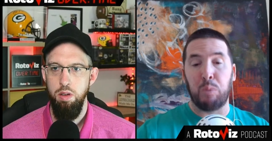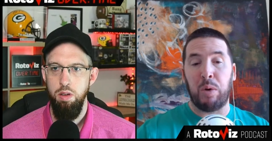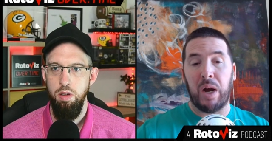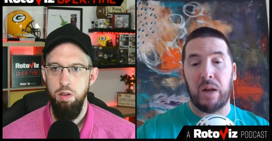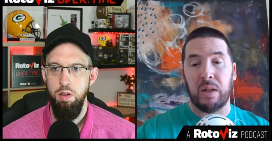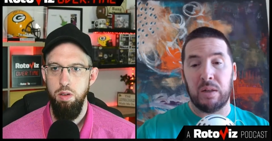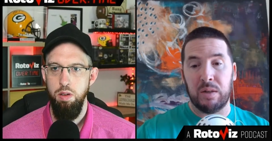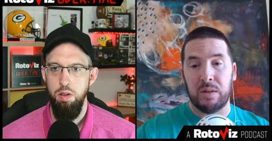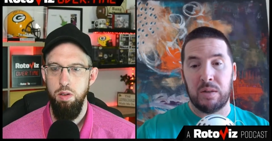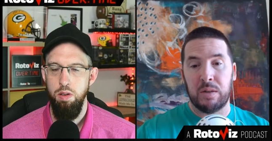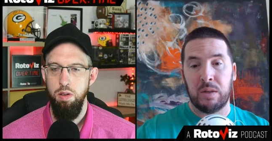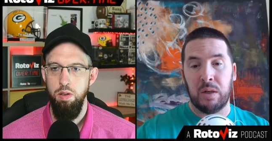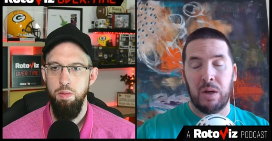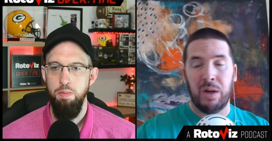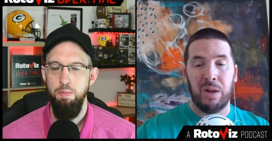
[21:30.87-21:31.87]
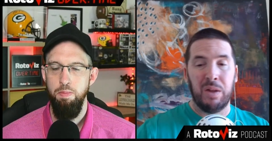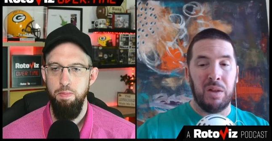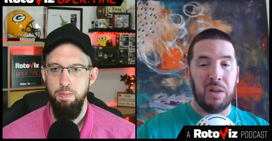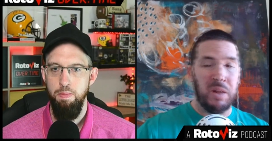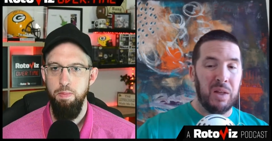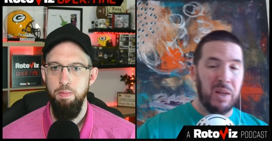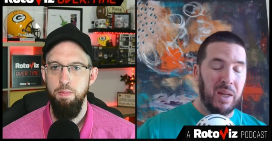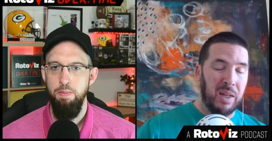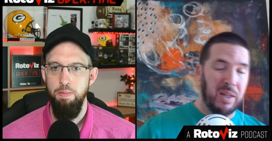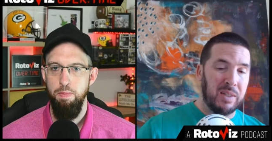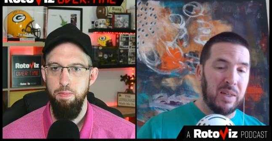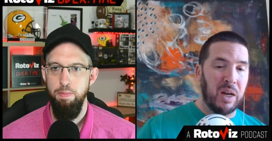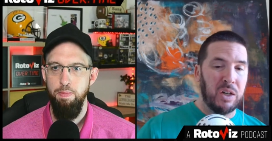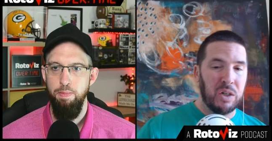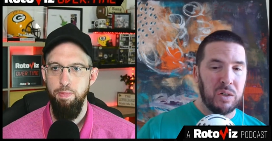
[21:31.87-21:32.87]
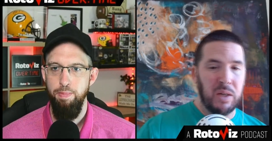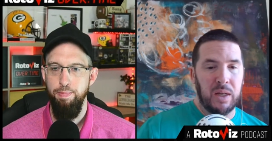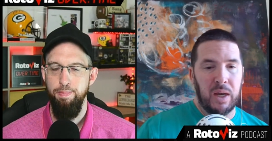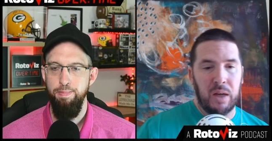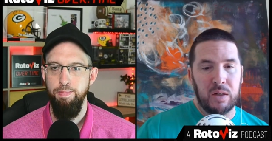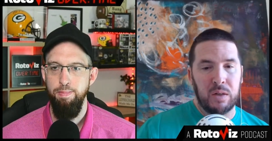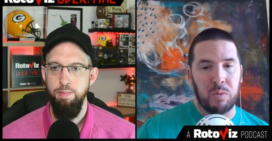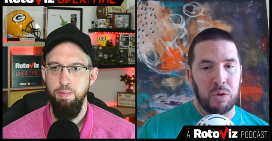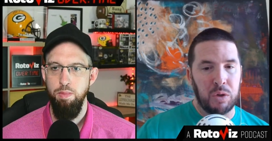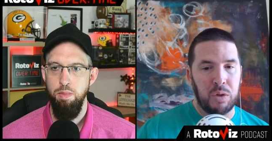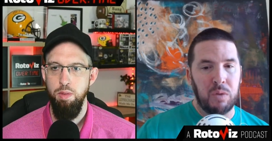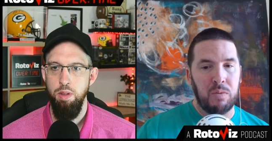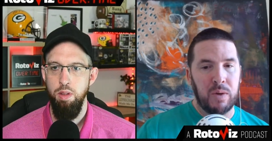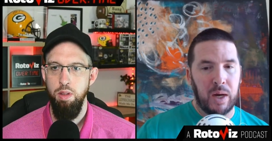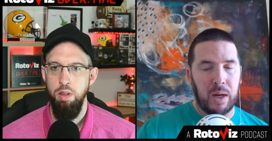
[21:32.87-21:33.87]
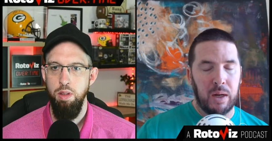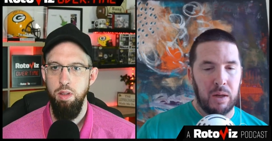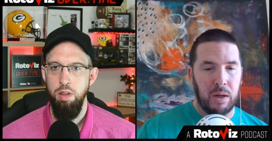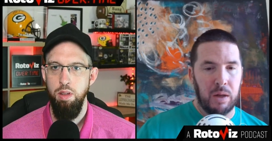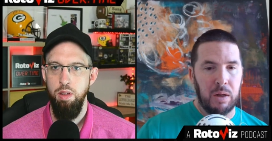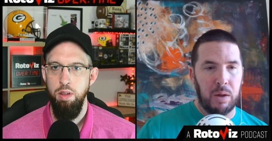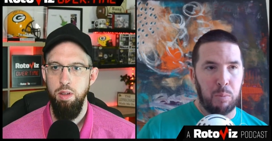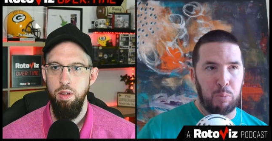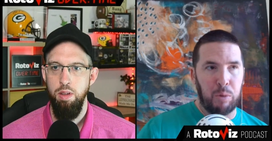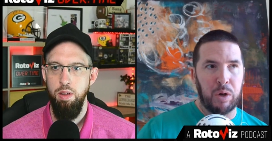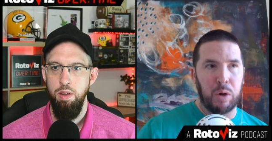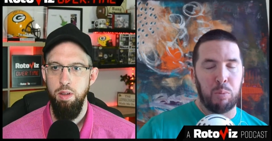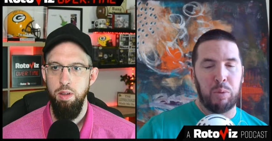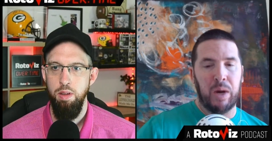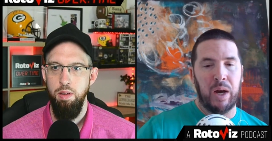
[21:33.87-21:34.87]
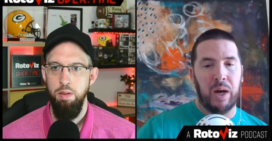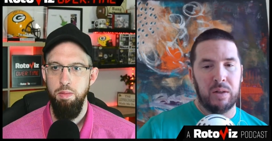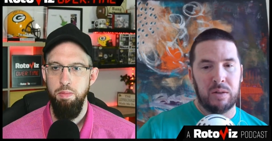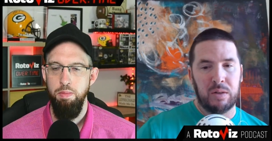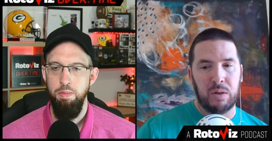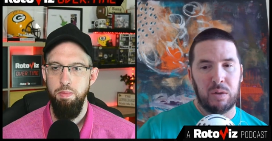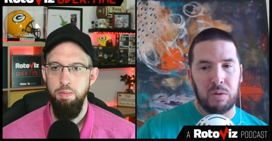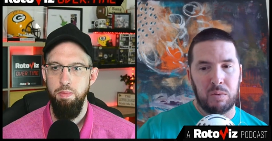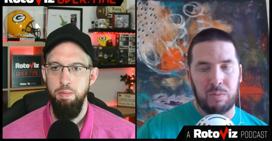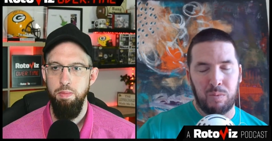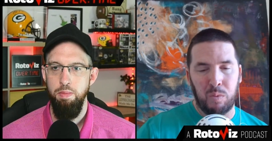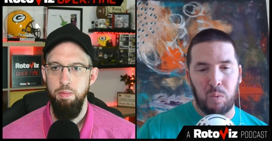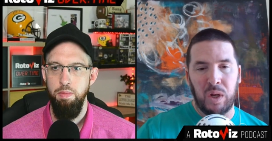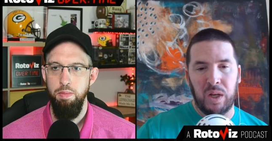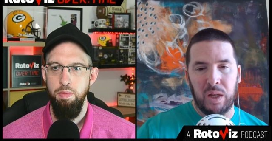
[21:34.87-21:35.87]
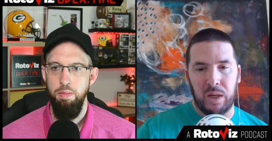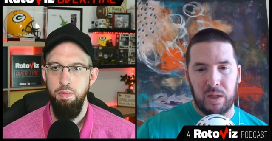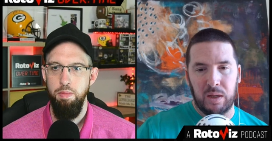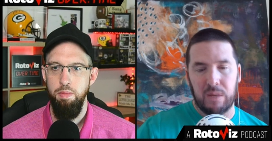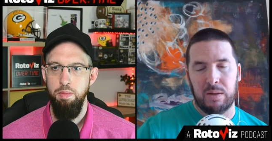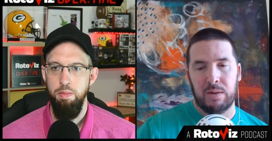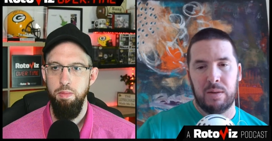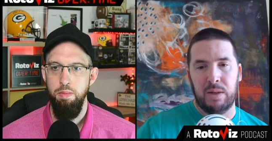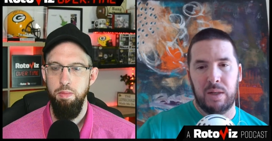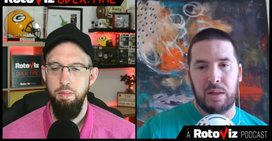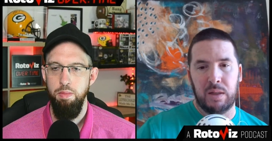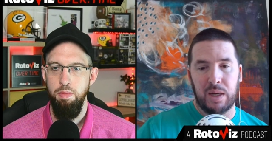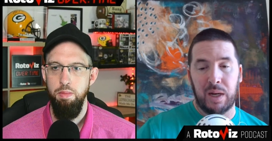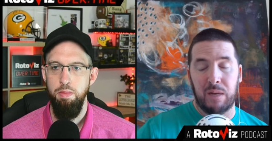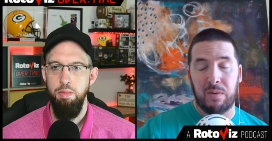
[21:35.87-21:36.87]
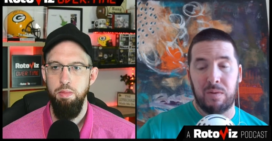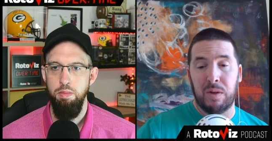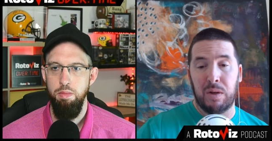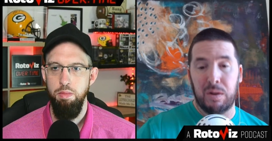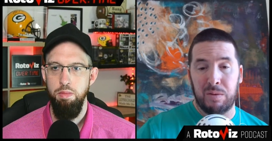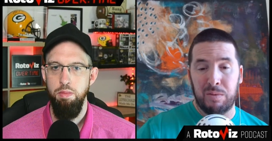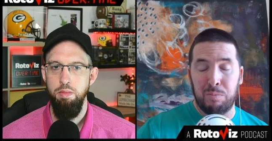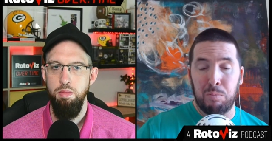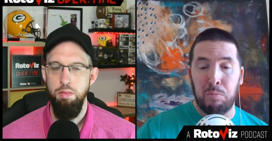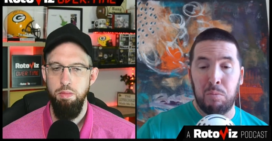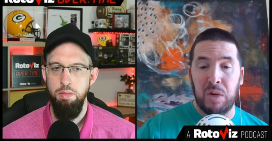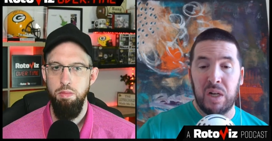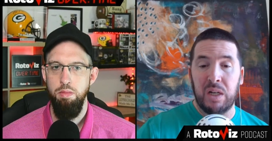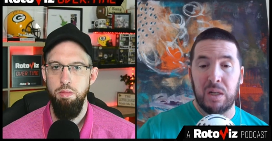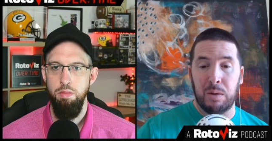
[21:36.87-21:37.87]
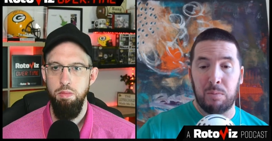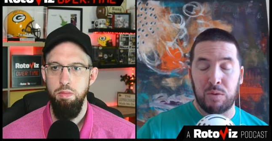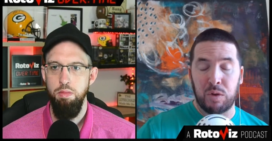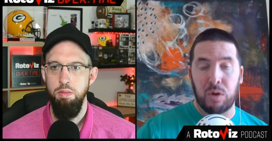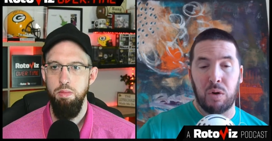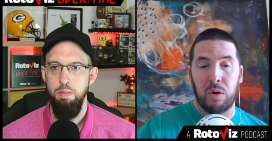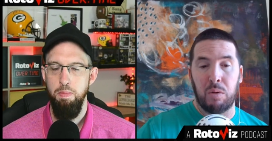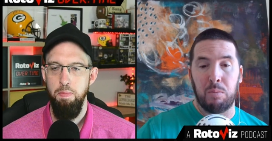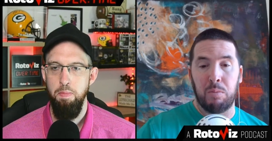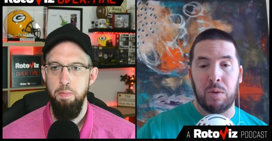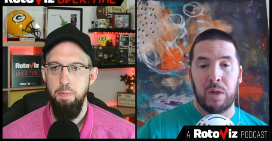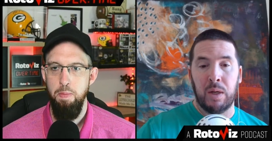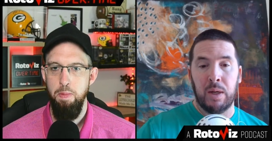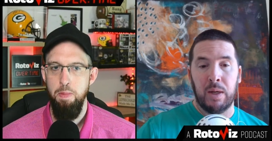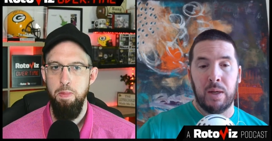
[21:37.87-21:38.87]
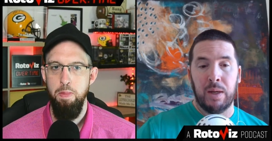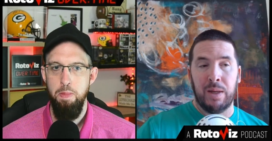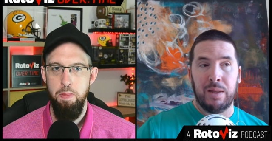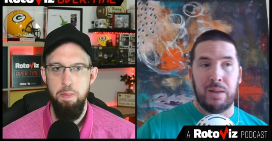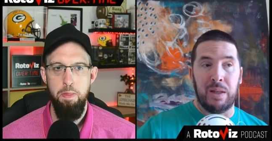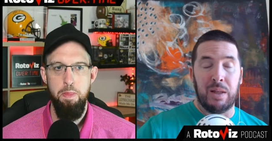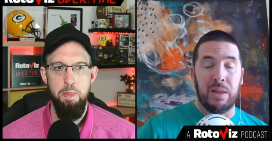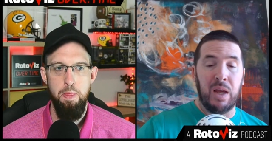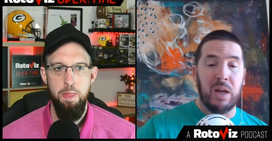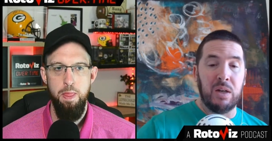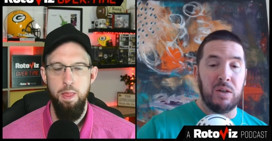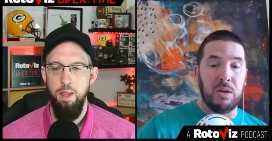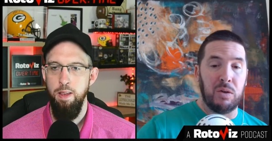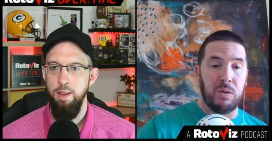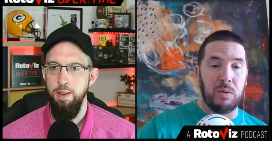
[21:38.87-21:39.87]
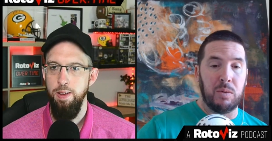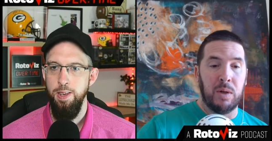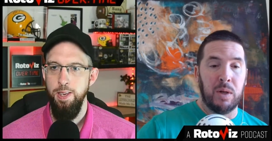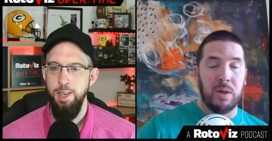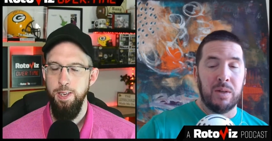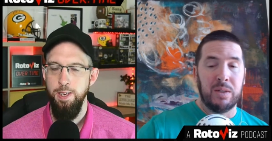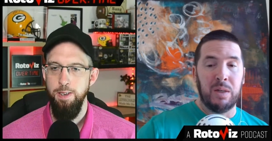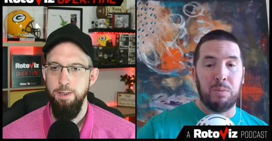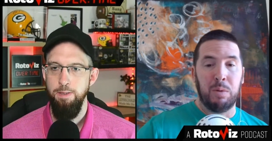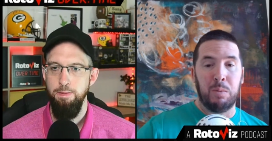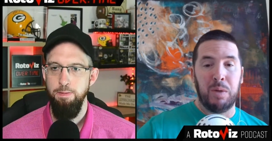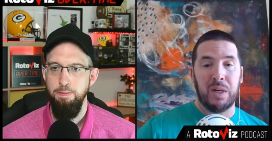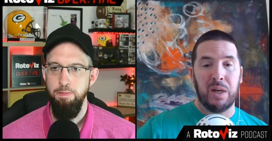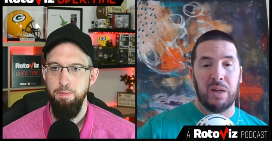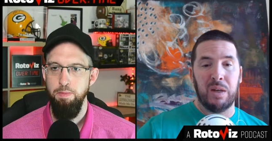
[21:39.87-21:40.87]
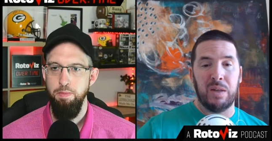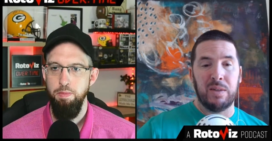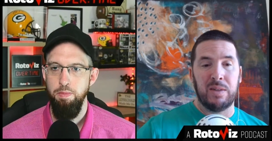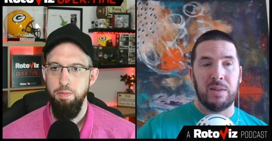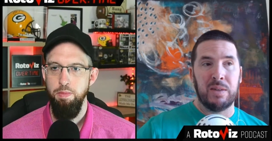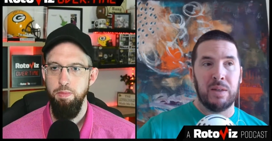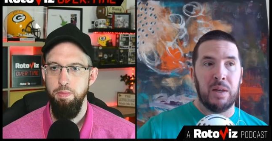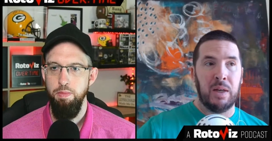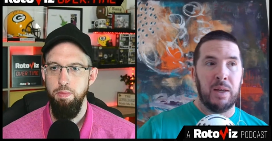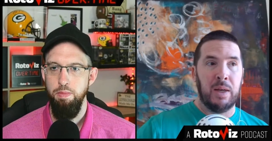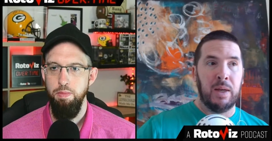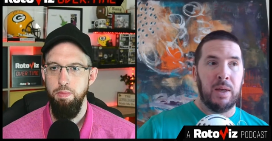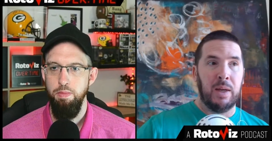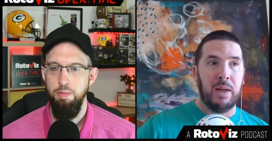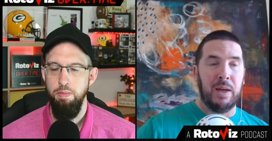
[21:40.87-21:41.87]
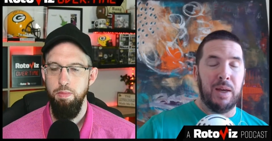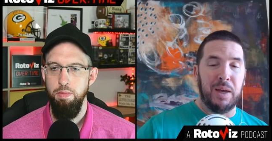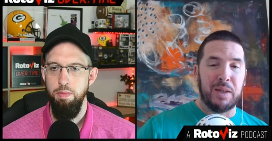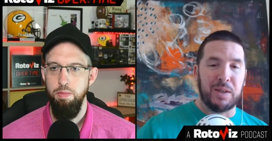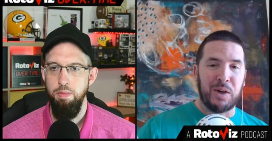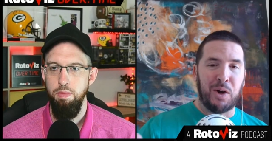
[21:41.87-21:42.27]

Speaker 1: balanced, it's actually a case where you've got a better path to winning in the kind of the medium term than they do, simply because it's